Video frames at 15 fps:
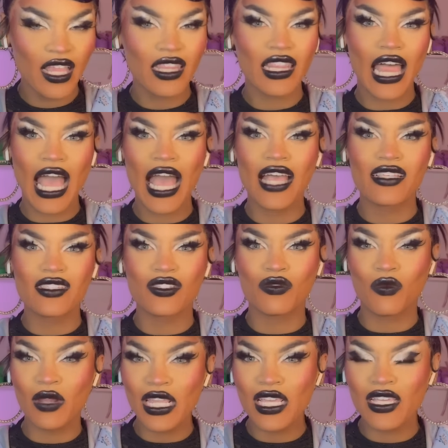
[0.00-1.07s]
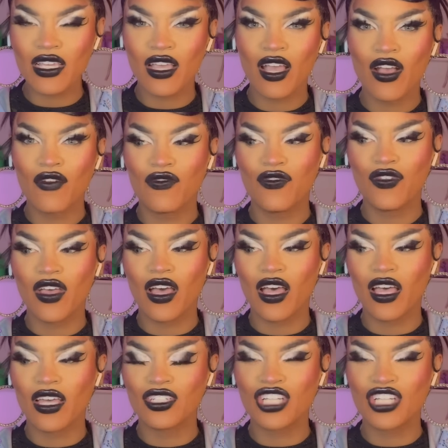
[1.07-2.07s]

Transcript: Last week, the